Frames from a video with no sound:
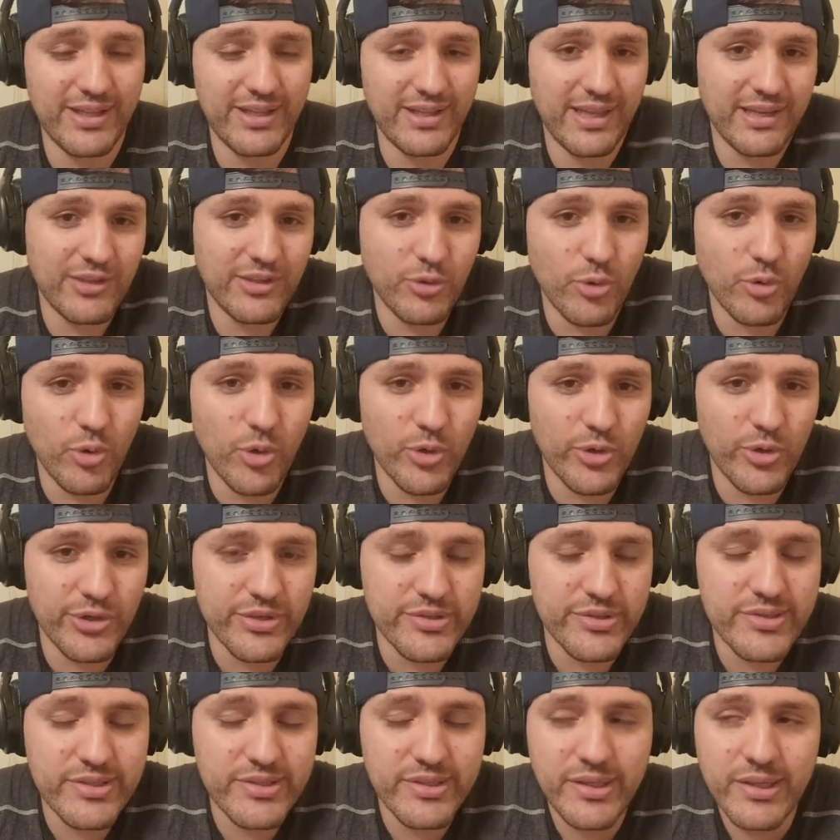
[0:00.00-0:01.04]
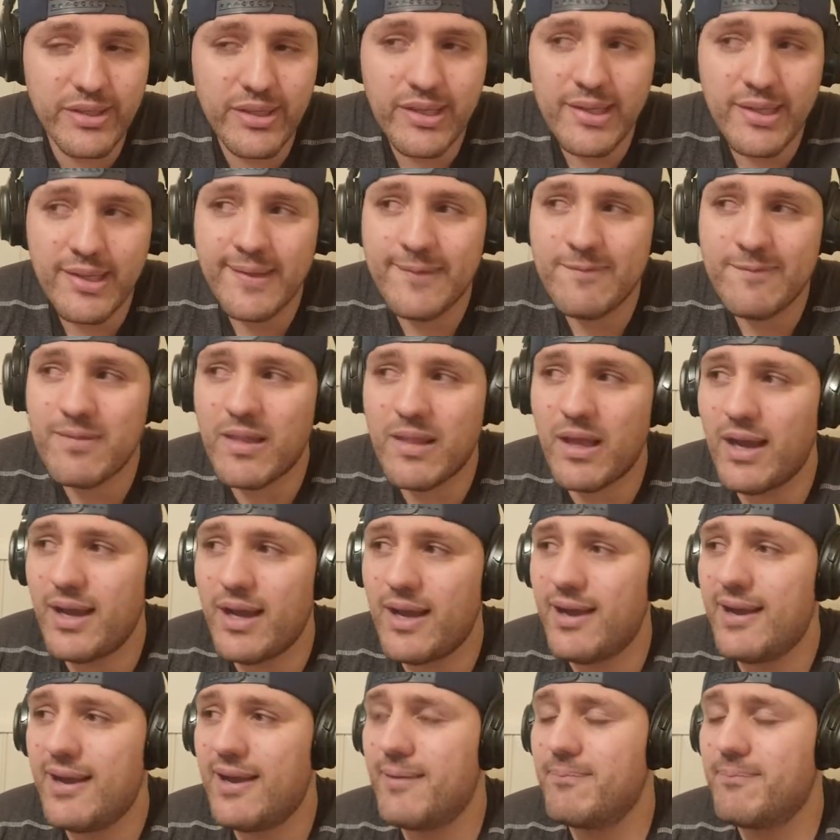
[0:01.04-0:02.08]
like your orders.
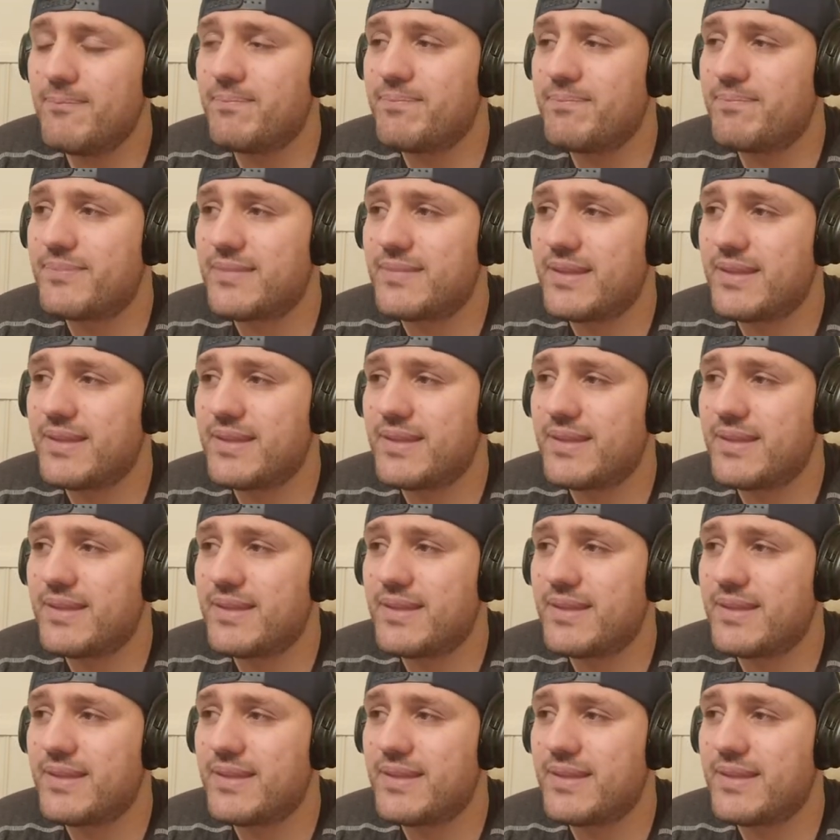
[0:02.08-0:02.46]
Um,